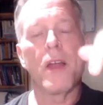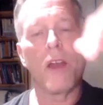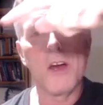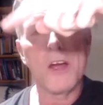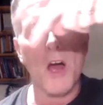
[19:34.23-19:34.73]

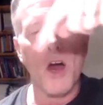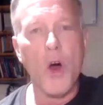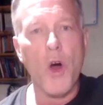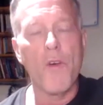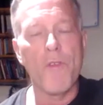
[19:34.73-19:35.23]
look
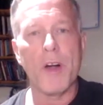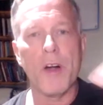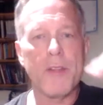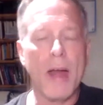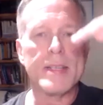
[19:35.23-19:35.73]

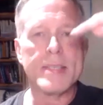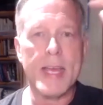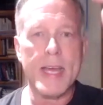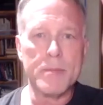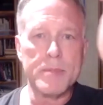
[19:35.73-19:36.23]
over that
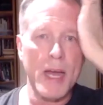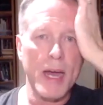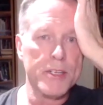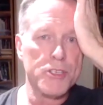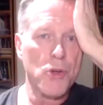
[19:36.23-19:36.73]
same
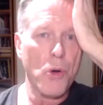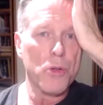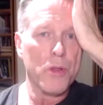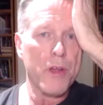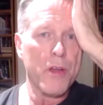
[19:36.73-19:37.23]
side
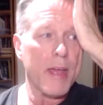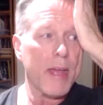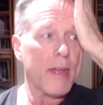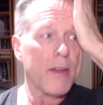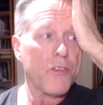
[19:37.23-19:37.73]
shoulder that your
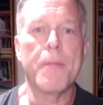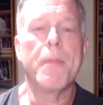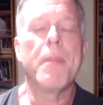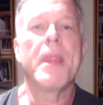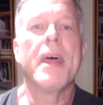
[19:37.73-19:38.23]
hand is
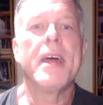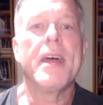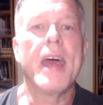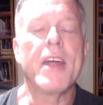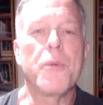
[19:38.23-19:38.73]

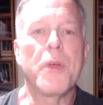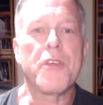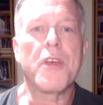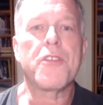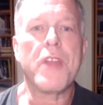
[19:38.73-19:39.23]
and
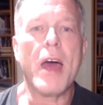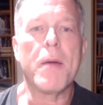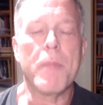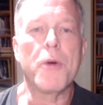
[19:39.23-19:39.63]
resist that